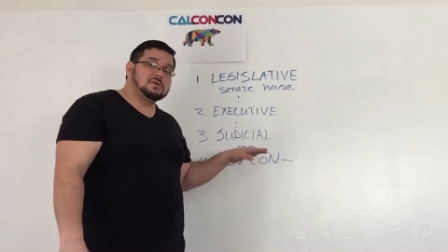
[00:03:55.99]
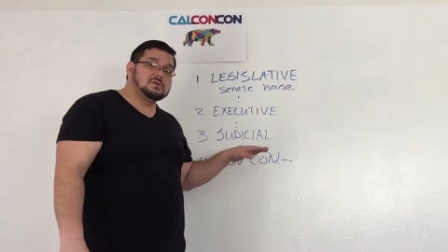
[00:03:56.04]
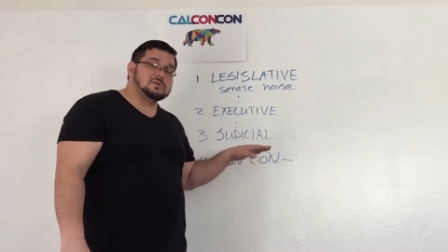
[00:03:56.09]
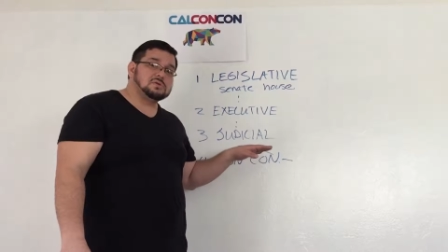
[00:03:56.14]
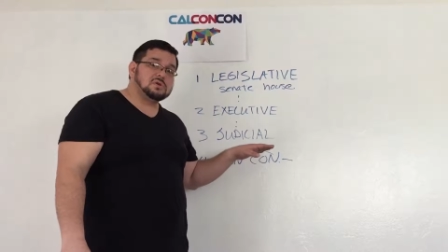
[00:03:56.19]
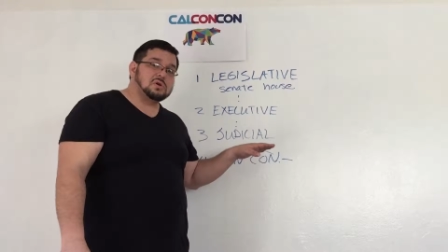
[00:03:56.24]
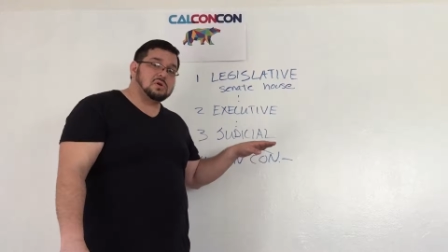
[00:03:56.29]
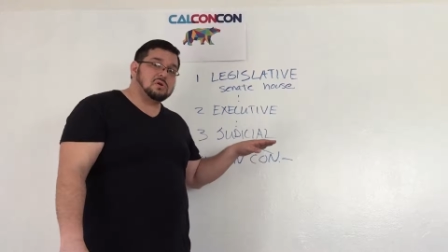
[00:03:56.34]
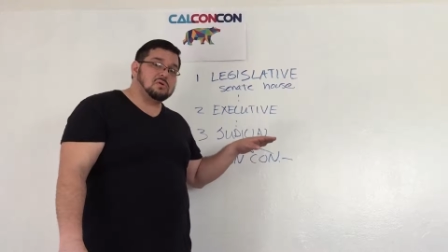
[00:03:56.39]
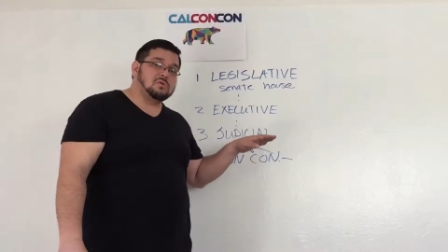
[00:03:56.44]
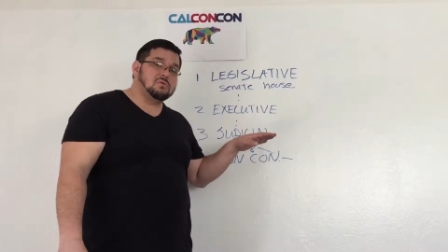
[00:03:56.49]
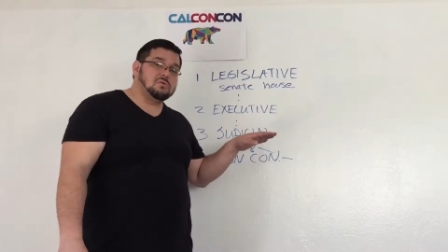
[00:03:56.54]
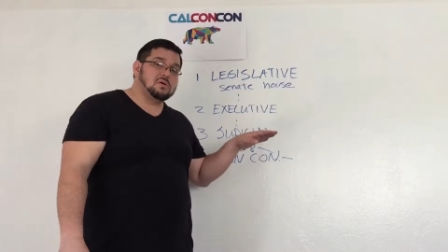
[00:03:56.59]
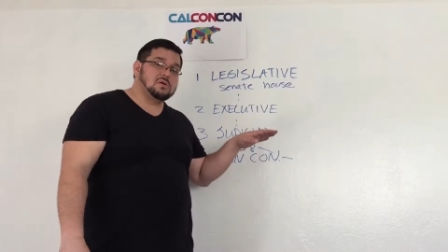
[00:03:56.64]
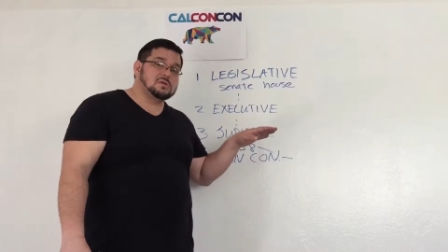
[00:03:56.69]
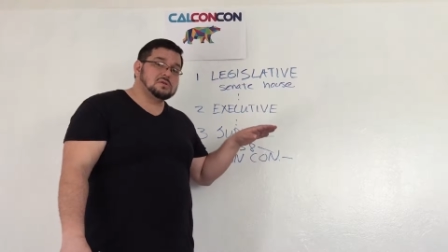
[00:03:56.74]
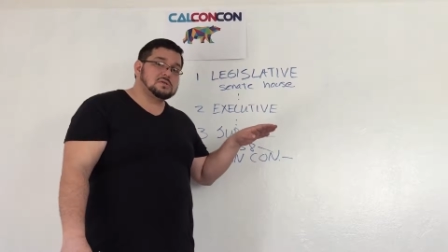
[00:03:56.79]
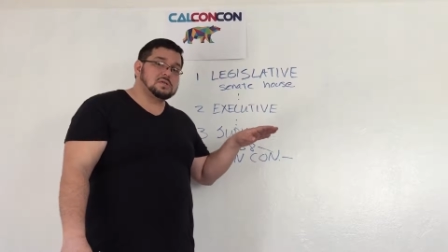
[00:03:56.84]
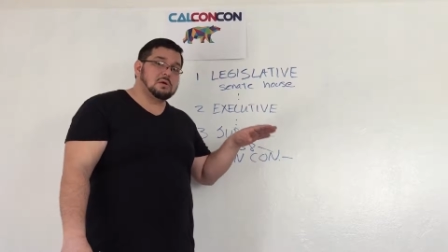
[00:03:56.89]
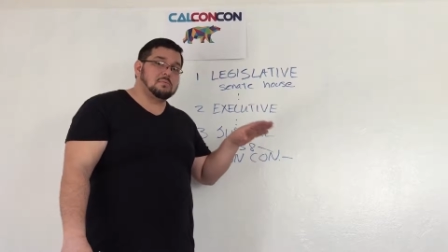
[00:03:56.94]
So
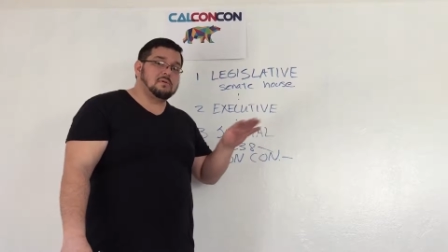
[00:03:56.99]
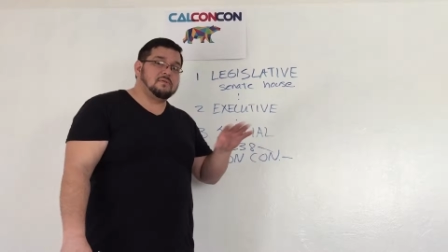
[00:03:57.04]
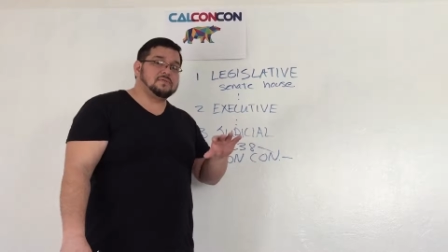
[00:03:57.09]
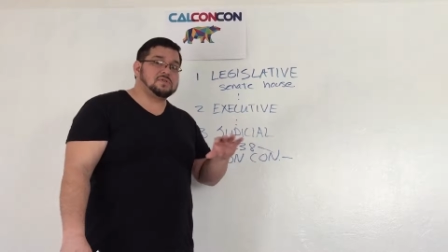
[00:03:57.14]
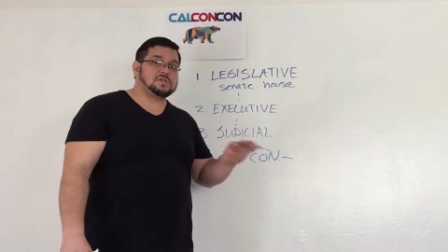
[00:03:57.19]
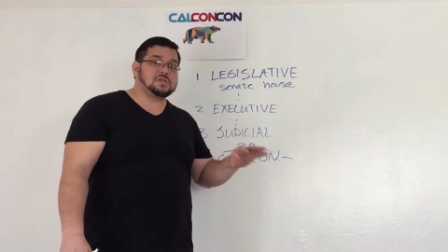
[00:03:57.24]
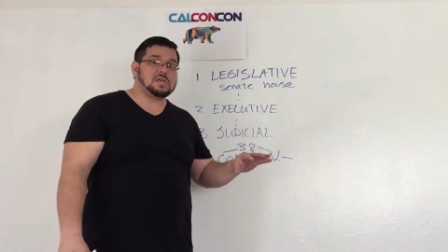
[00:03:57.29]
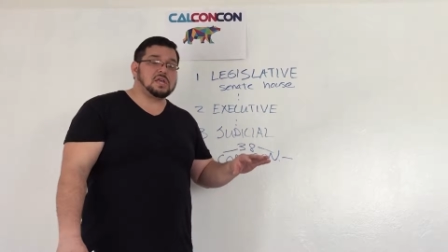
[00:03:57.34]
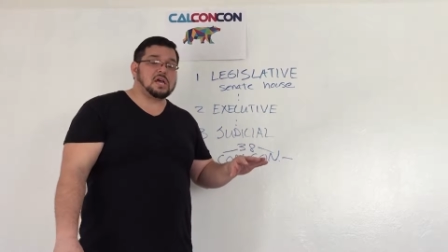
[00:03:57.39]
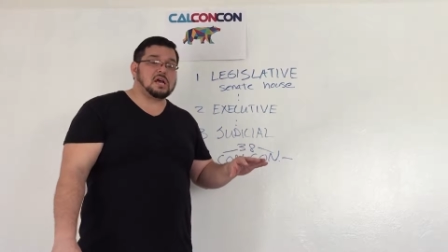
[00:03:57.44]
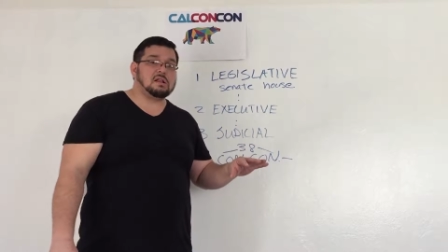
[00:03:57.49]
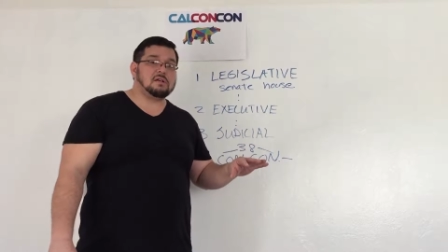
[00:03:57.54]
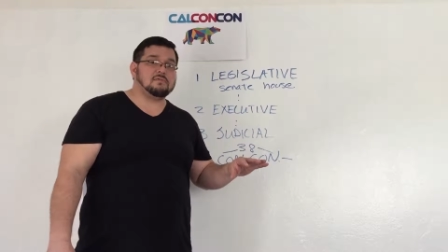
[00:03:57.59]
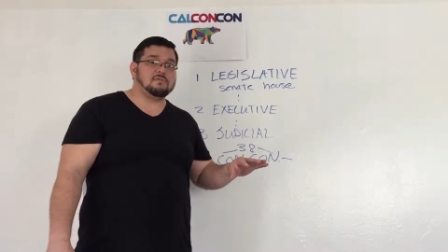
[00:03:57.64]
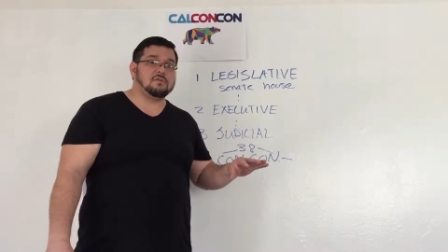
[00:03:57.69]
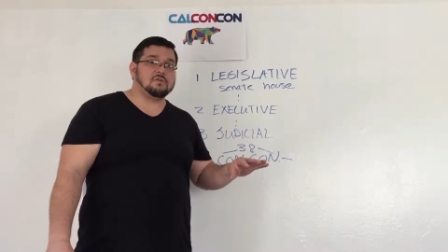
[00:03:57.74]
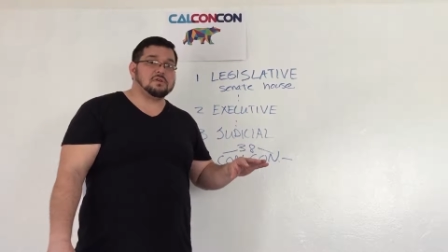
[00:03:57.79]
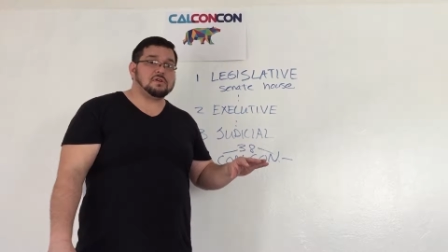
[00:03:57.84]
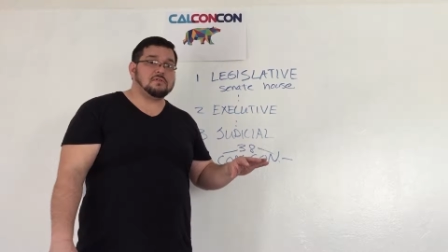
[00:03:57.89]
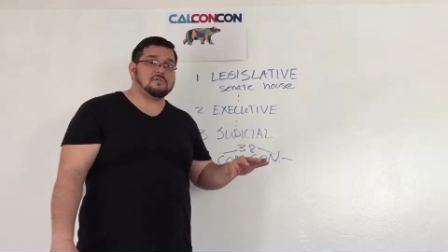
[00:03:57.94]
some of us in
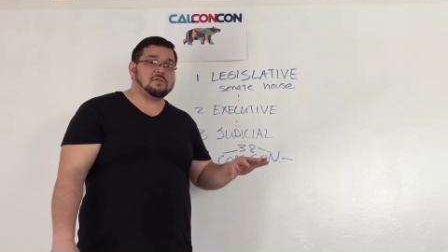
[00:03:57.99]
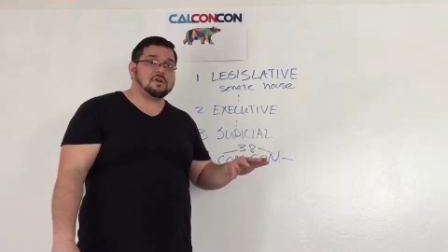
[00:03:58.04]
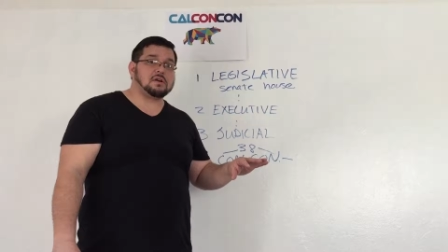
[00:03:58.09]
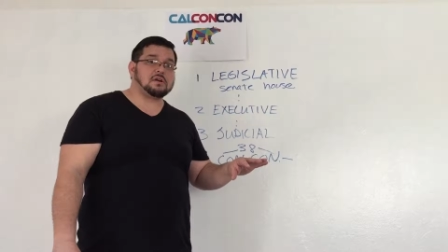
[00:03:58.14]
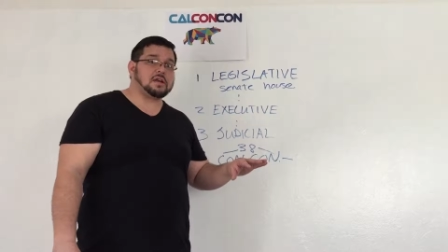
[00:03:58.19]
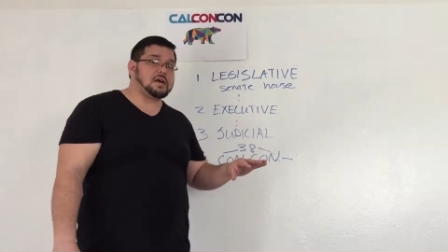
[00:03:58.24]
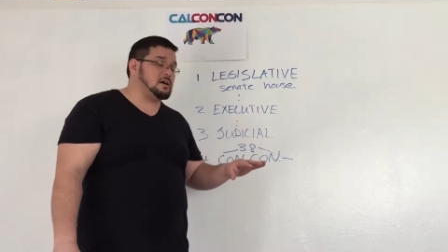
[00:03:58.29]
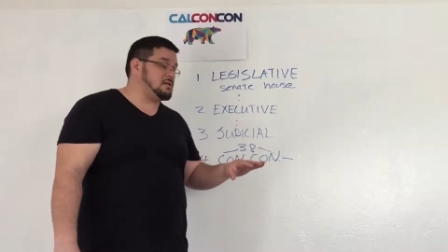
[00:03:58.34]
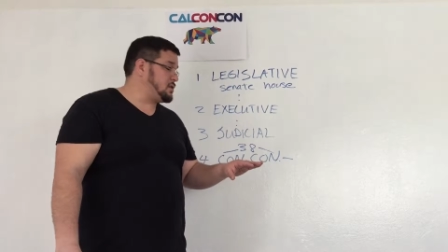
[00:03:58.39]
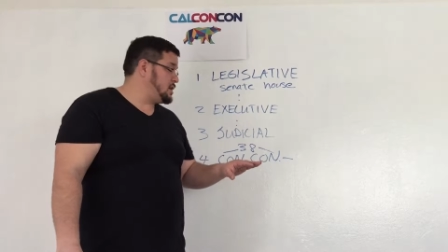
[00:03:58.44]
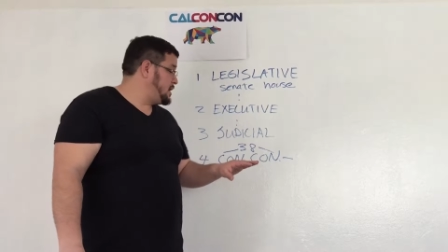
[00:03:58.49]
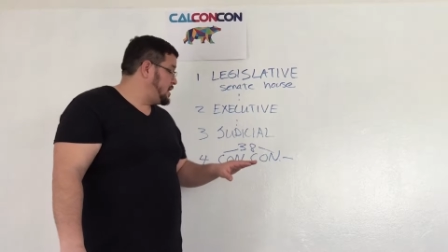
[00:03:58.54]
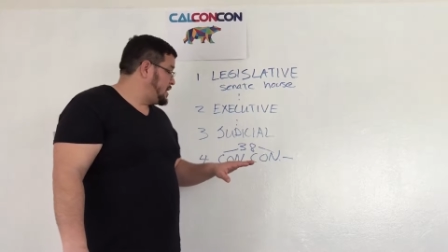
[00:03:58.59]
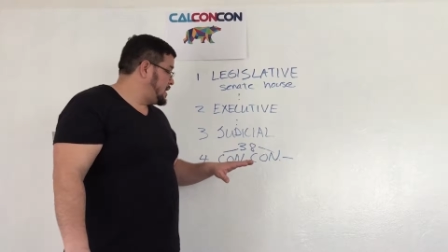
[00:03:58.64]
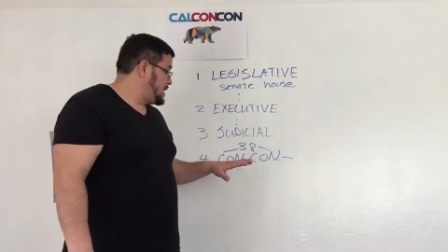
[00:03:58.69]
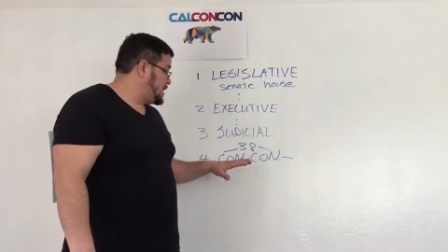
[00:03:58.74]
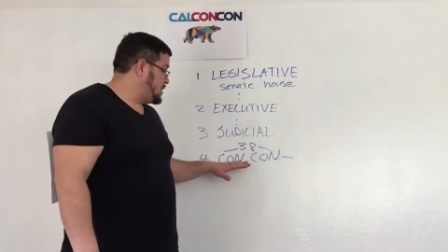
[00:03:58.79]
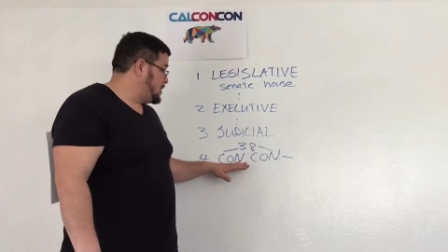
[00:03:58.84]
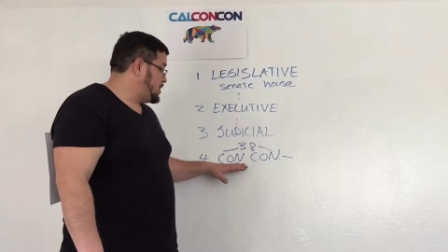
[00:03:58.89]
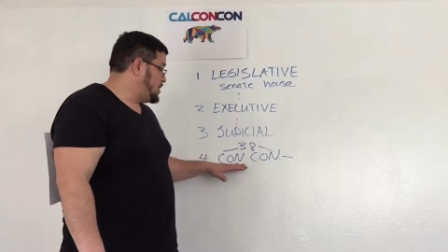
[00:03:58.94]
California figured out
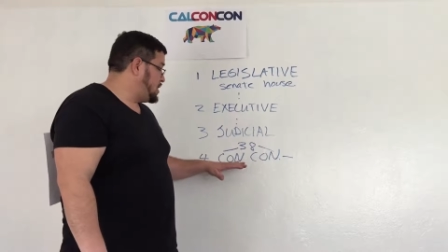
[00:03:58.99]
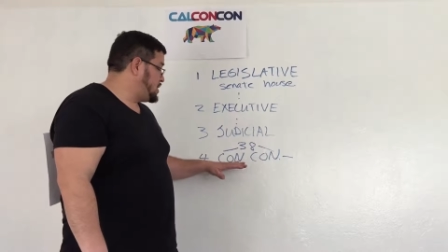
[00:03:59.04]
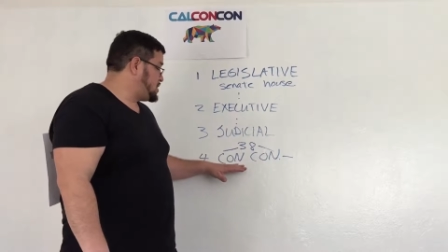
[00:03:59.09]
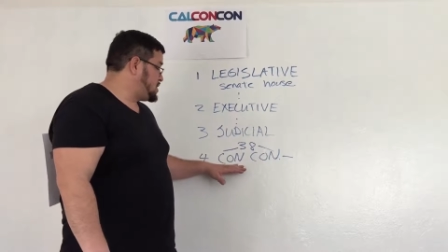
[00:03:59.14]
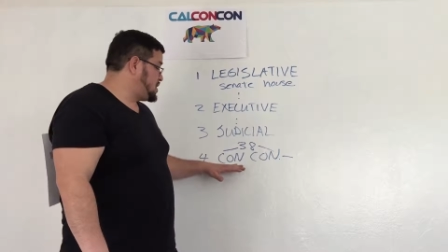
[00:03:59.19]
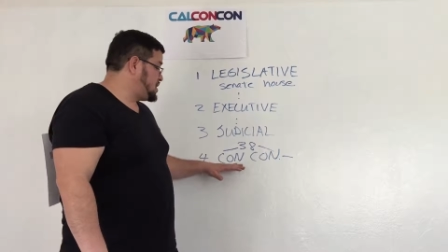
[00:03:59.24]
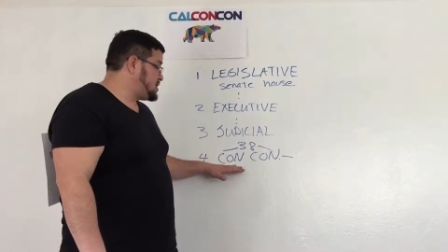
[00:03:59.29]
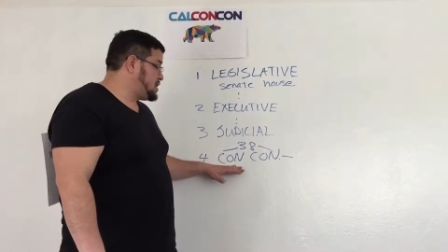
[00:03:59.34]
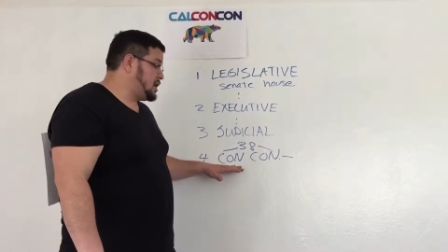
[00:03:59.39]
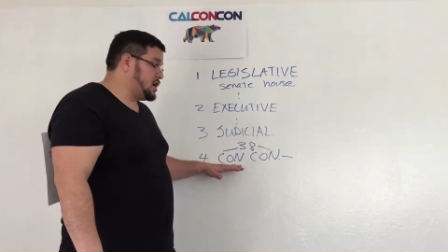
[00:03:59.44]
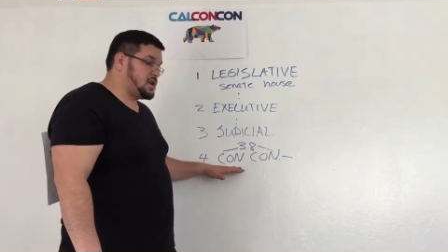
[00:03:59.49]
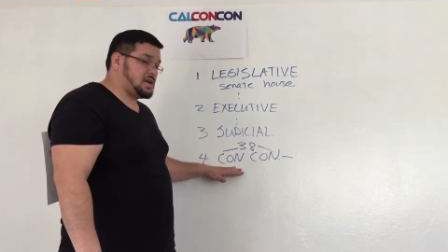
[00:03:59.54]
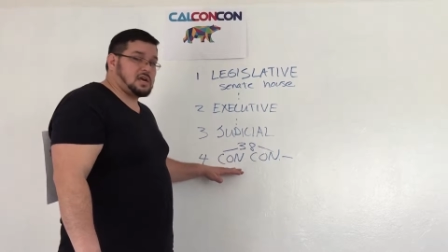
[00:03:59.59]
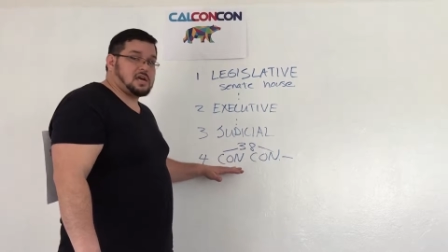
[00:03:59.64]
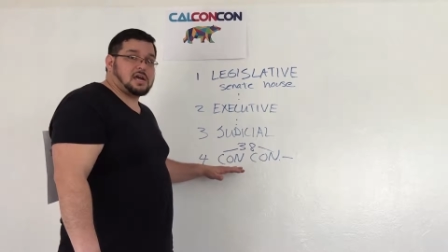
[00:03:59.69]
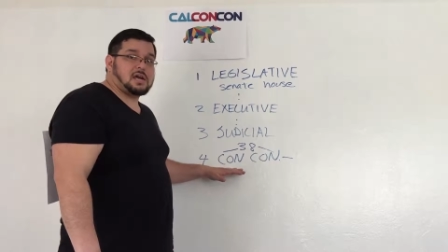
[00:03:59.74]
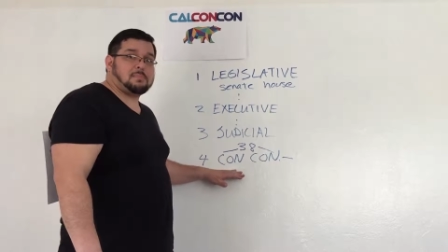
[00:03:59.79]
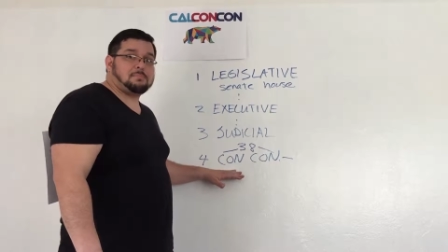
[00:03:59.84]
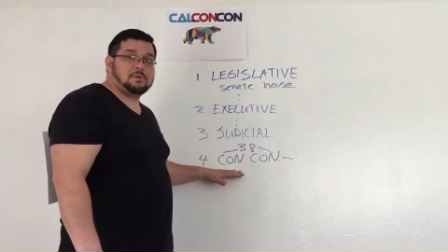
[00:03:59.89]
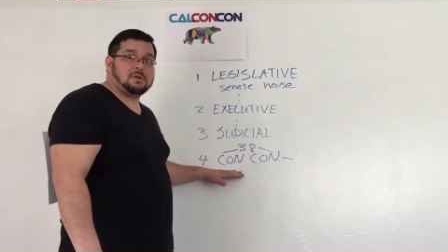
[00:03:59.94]
this is going to
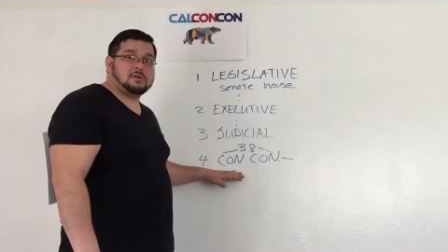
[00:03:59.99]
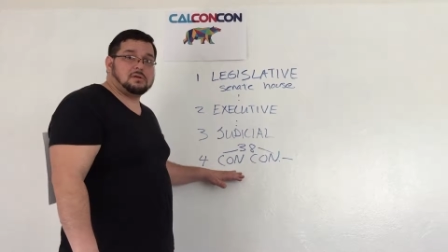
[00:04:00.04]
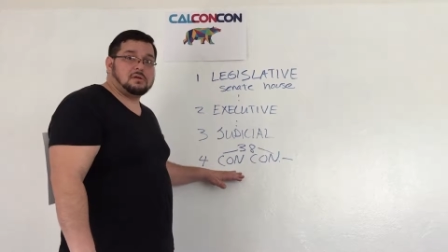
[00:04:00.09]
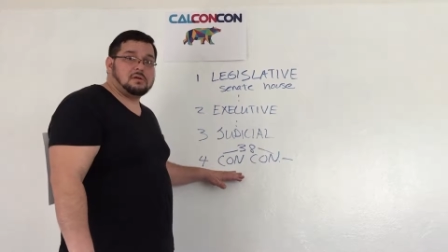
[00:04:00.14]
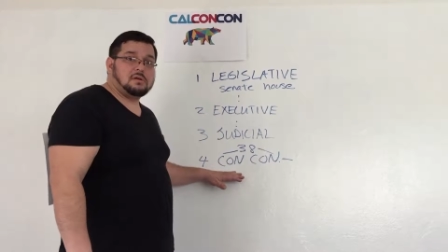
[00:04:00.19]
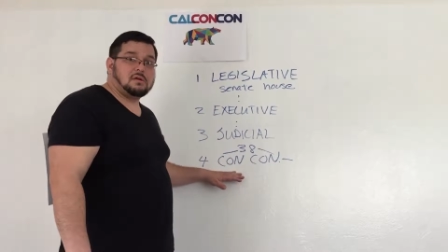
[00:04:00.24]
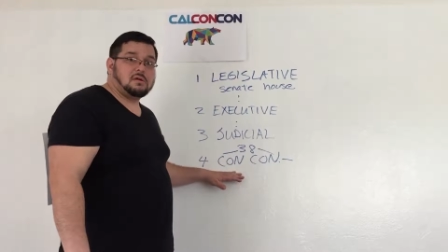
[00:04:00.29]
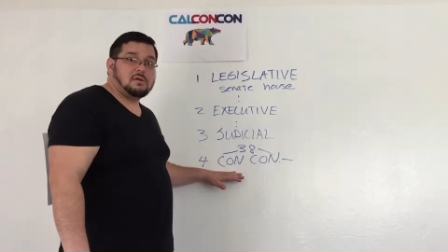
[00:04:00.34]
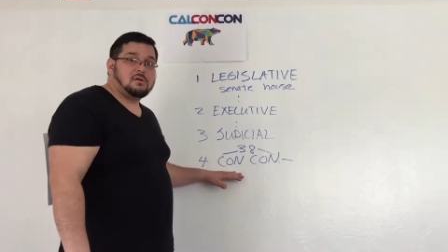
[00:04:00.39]
happen